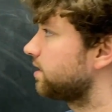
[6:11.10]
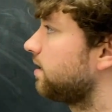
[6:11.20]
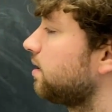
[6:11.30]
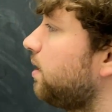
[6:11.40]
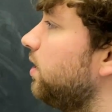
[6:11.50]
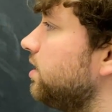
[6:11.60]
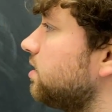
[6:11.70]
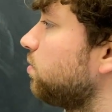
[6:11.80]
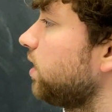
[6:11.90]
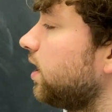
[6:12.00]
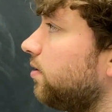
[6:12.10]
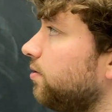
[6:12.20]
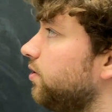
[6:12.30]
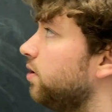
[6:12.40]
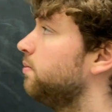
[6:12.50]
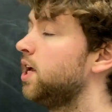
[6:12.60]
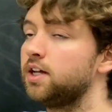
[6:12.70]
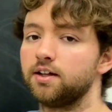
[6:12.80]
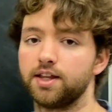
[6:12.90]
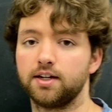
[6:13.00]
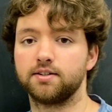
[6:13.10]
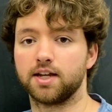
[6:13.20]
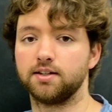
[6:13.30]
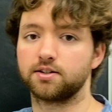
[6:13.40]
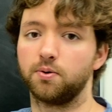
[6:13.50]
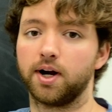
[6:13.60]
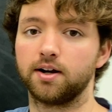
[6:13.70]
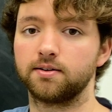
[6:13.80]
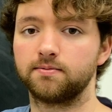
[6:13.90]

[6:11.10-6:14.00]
talk about a sorting algorithm that is n squared.